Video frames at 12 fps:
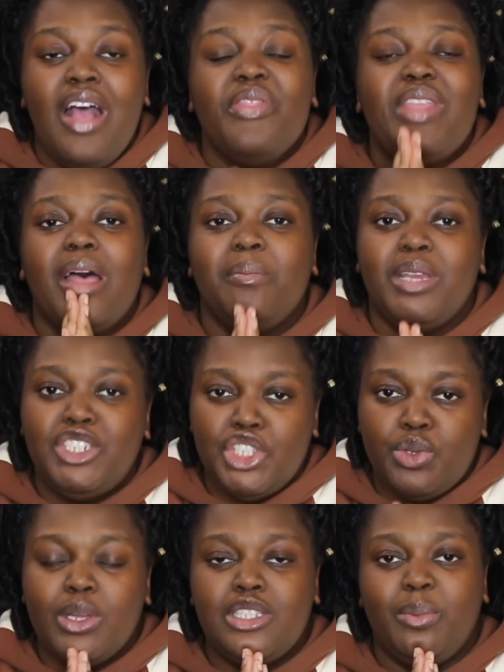that Mitch is
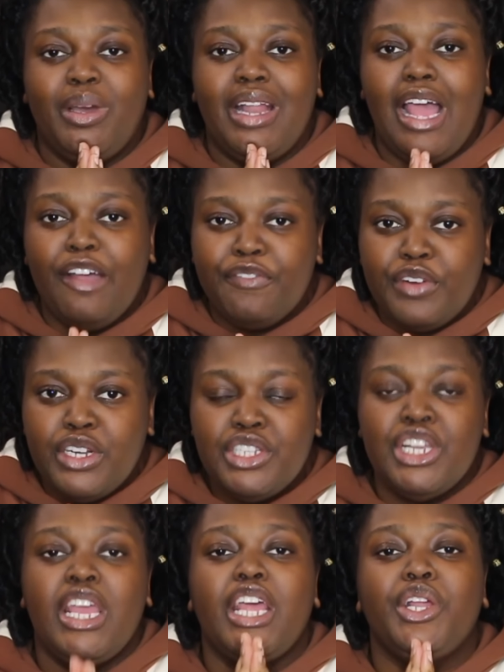going to put effort
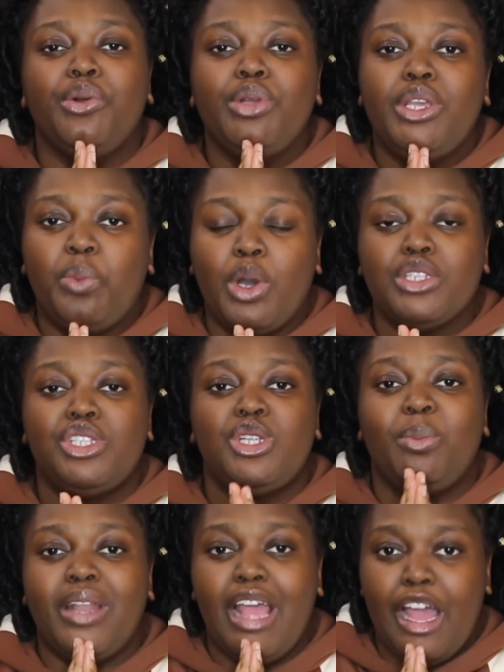in who he wants to
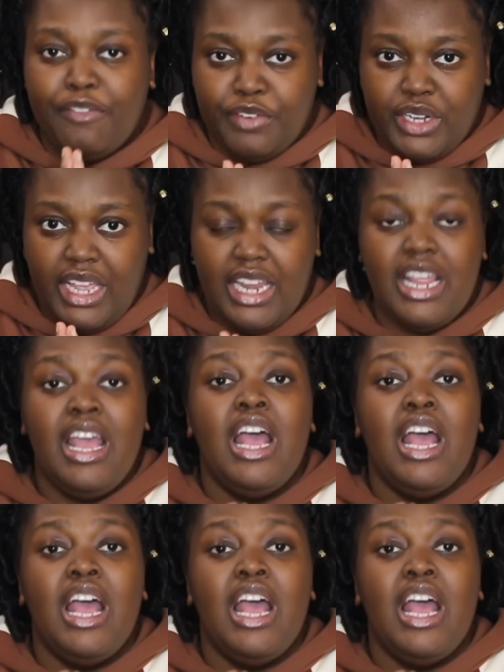put effort in.